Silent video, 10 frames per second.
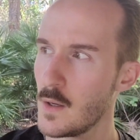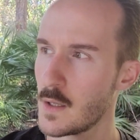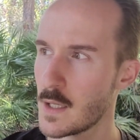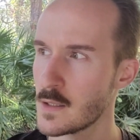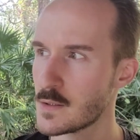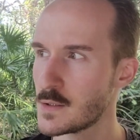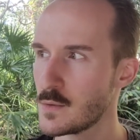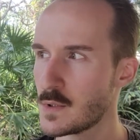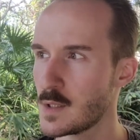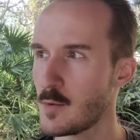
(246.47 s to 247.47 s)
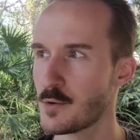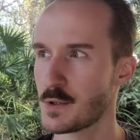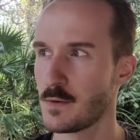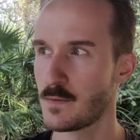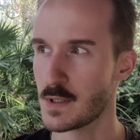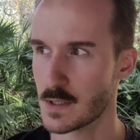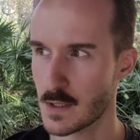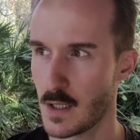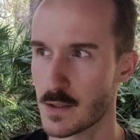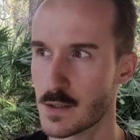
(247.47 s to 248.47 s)
Again, to do with the emotion of
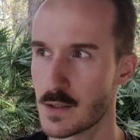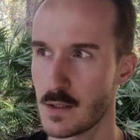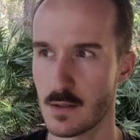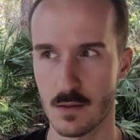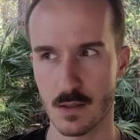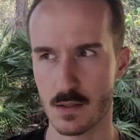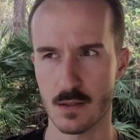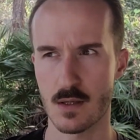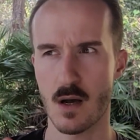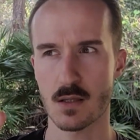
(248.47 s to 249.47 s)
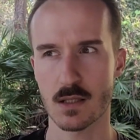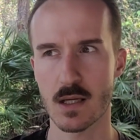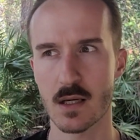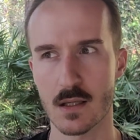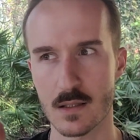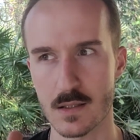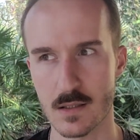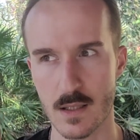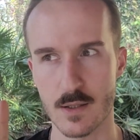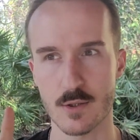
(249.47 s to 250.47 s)
disgust, and this nauseating
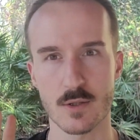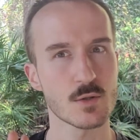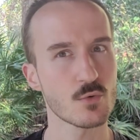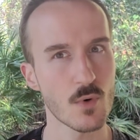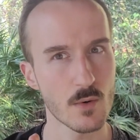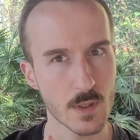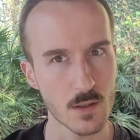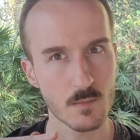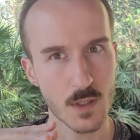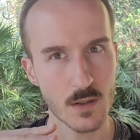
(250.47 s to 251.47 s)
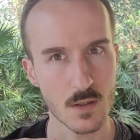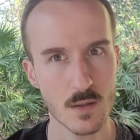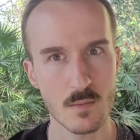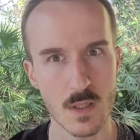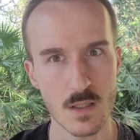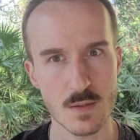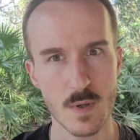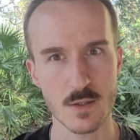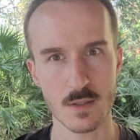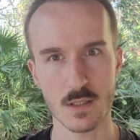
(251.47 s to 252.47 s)
sensation is growing a bit in me,
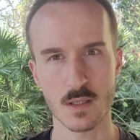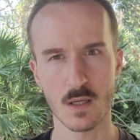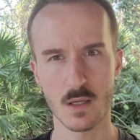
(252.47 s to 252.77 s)
especially